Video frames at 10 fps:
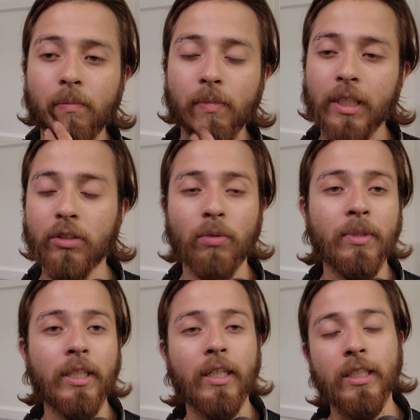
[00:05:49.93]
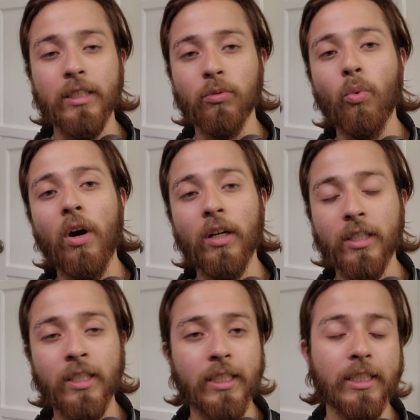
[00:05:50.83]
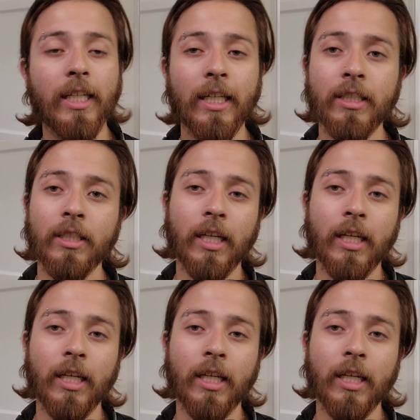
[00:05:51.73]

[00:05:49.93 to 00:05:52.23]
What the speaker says: He told me that his gait